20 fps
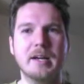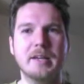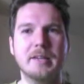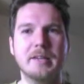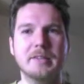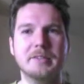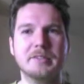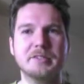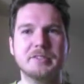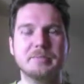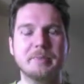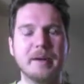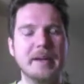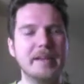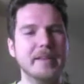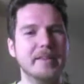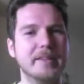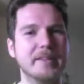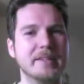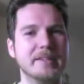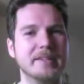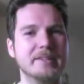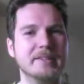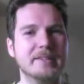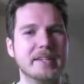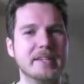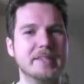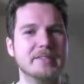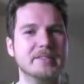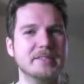despite this,
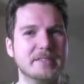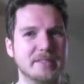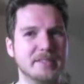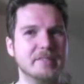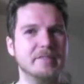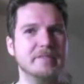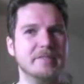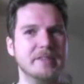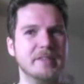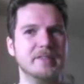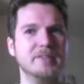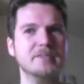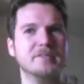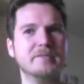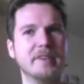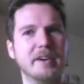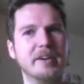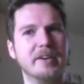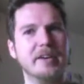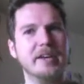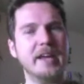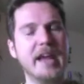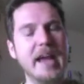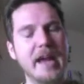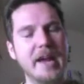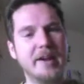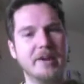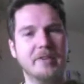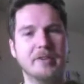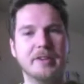it still feels very
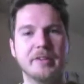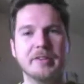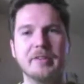accurate.